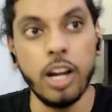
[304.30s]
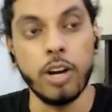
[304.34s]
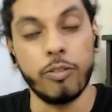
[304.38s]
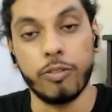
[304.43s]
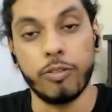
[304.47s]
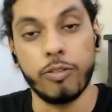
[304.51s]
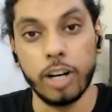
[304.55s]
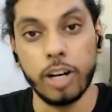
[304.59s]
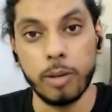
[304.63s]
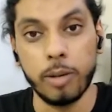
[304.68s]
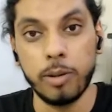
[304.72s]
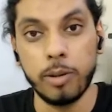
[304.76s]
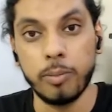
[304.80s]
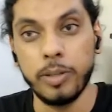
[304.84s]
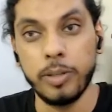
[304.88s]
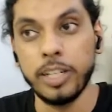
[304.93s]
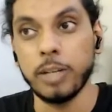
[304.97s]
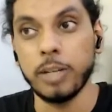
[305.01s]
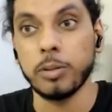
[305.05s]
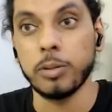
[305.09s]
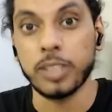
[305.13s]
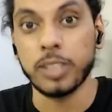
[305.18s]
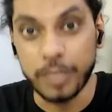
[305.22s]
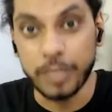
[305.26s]
Forget about being
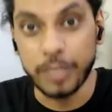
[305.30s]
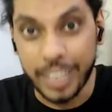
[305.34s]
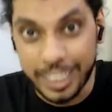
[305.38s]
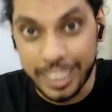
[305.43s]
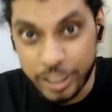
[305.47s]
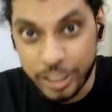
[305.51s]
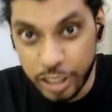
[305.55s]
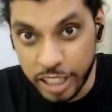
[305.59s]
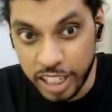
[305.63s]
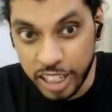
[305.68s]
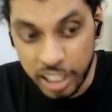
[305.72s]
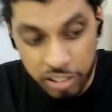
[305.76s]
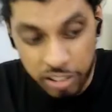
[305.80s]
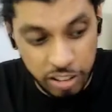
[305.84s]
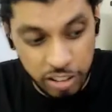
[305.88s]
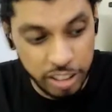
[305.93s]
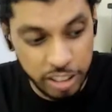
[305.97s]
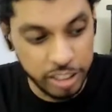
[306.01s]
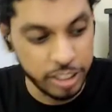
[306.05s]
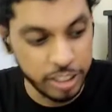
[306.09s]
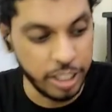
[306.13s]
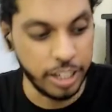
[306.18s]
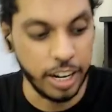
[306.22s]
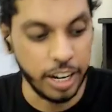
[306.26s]
nervous. I was actually literally
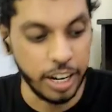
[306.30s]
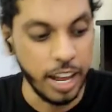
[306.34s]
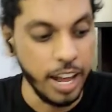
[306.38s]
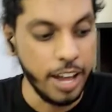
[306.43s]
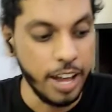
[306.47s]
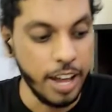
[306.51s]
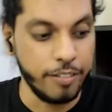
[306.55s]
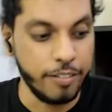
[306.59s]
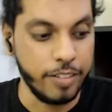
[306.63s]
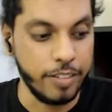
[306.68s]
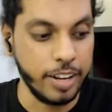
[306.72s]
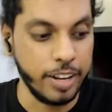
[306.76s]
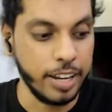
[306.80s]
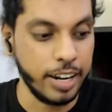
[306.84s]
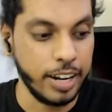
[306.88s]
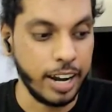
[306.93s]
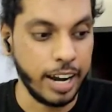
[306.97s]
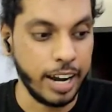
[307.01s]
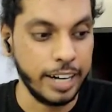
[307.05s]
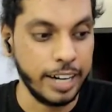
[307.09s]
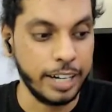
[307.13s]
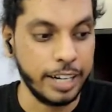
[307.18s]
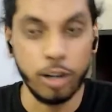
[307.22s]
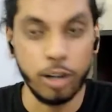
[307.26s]
scared, where
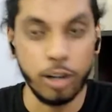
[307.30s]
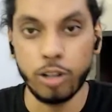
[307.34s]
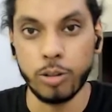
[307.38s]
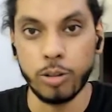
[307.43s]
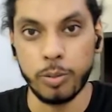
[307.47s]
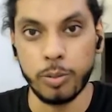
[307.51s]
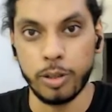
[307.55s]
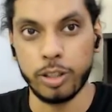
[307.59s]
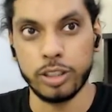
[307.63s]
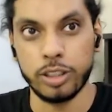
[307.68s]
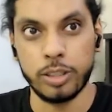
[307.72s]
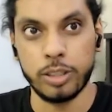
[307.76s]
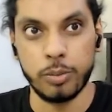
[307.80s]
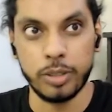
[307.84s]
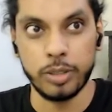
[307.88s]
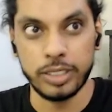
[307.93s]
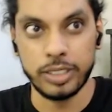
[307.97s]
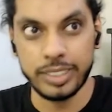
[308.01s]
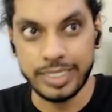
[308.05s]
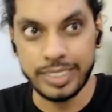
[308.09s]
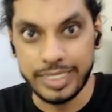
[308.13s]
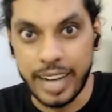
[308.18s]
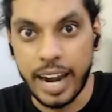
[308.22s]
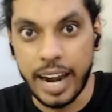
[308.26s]
I did not know because there were
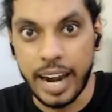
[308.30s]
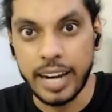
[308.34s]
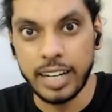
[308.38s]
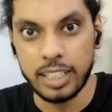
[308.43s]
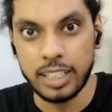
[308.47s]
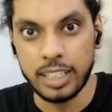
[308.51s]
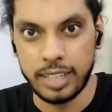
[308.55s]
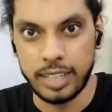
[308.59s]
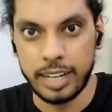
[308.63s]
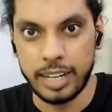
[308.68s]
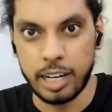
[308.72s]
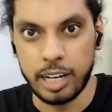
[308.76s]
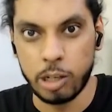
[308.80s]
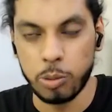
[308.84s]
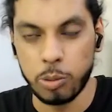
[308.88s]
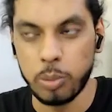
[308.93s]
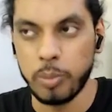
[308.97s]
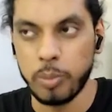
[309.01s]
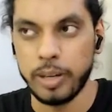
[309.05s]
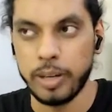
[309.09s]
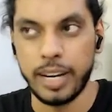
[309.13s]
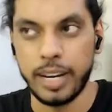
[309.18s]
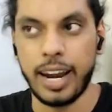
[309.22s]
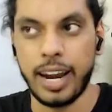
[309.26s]
standards that had to be
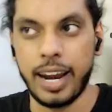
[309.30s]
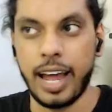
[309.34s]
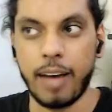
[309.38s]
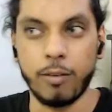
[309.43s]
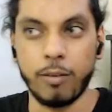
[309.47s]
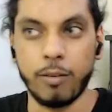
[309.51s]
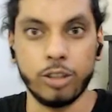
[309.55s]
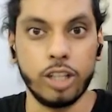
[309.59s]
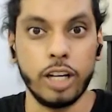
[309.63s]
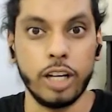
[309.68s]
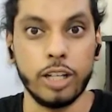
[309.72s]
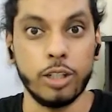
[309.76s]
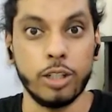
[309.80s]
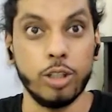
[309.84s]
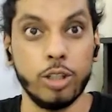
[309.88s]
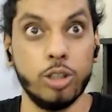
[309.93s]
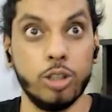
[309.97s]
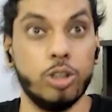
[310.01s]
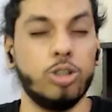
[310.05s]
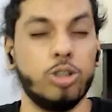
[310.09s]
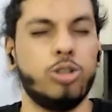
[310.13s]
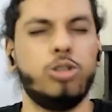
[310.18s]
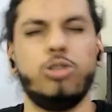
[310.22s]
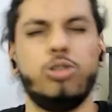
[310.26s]
met, and I was like
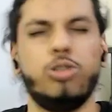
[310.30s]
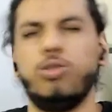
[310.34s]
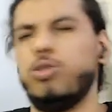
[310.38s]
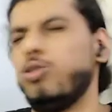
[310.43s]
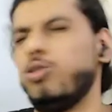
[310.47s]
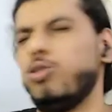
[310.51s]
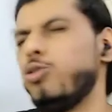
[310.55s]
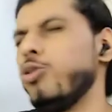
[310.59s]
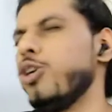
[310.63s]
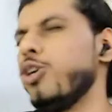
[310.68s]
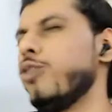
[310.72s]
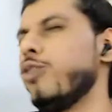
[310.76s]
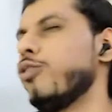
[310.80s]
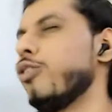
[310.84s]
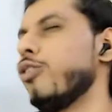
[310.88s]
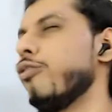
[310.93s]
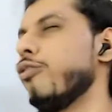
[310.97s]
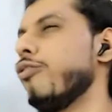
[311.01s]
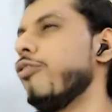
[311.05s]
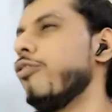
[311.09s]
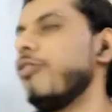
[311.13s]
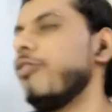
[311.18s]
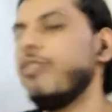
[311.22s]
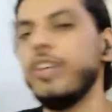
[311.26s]
doing it for the
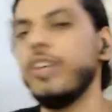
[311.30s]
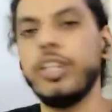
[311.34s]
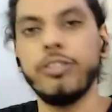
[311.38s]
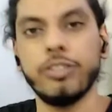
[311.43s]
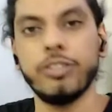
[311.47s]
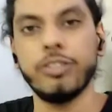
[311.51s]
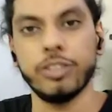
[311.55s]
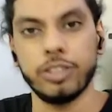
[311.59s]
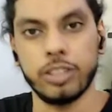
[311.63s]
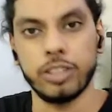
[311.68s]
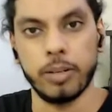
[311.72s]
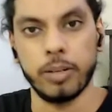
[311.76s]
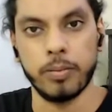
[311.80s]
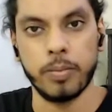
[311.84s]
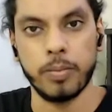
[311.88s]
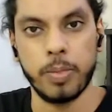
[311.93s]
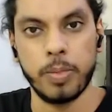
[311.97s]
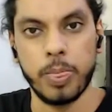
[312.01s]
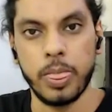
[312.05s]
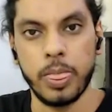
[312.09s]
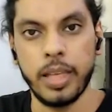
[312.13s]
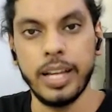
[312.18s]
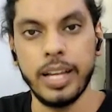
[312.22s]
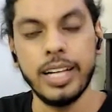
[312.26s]
very first time.
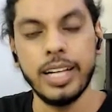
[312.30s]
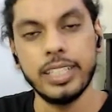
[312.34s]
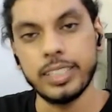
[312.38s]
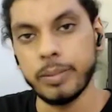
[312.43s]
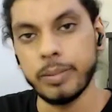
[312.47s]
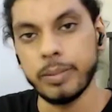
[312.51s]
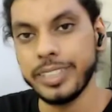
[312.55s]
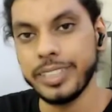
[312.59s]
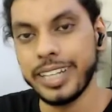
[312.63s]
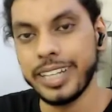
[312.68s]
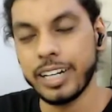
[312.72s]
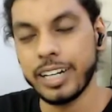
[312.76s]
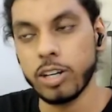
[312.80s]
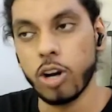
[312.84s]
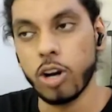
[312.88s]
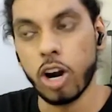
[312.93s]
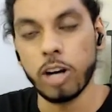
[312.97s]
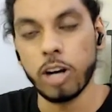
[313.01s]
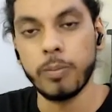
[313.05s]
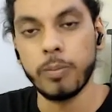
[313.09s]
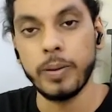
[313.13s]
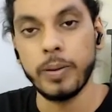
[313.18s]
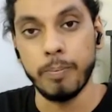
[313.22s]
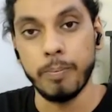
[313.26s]
Something that
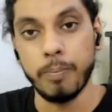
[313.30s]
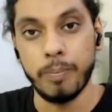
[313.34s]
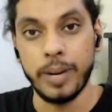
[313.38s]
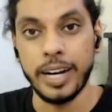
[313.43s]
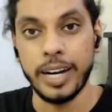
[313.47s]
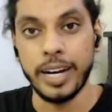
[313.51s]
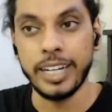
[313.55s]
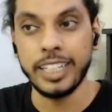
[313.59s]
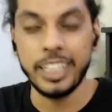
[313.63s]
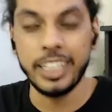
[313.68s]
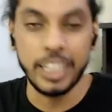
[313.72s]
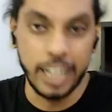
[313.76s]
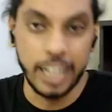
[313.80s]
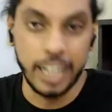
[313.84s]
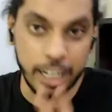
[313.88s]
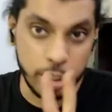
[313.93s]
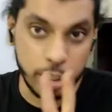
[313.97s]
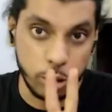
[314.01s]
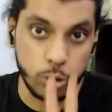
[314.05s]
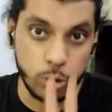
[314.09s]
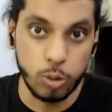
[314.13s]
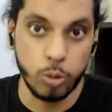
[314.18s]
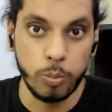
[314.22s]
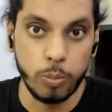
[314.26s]
got me blended in like
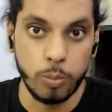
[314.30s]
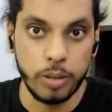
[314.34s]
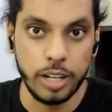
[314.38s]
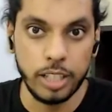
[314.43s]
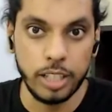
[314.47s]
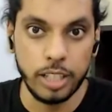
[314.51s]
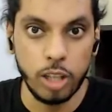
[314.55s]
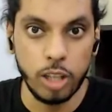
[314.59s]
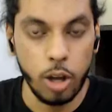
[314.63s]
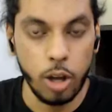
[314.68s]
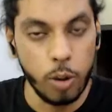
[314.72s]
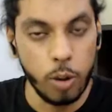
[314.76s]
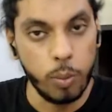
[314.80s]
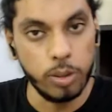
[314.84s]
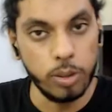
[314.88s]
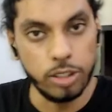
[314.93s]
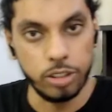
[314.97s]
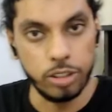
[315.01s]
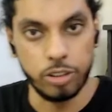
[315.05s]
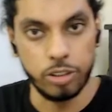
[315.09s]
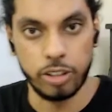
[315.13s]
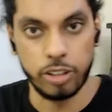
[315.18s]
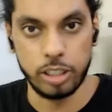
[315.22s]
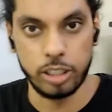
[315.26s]
2 minutes was
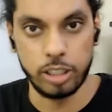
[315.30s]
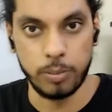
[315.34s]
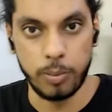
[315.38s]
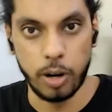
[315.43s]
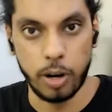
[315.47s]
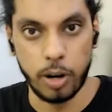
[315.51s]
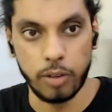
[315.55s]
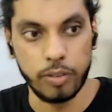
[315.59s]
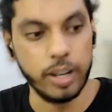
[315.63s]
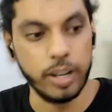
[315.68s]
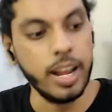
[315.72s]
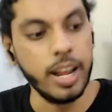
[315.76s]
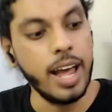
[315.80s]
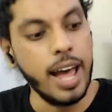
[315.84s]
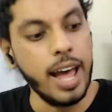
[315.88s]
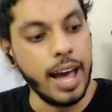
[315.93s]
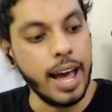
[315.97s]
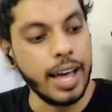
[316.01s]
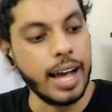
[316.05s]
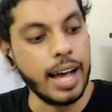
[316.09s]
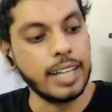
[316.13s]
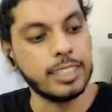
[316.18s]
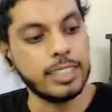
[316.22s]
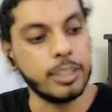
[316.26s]
the introduction part of it.
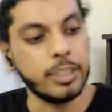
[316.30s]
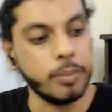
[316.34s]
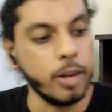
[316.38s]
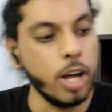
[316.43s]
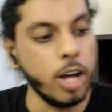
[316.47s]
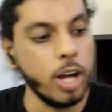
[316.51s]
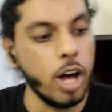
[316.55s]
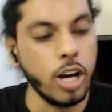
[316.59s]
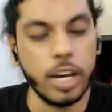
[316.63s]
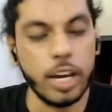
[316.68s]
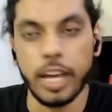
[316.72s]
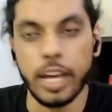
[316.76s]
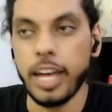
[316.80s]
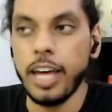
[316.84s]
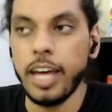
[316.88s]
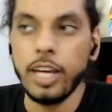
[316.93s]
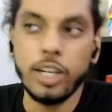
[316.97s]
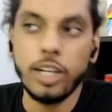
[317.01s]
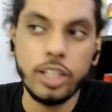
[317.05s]
I asked them, okay,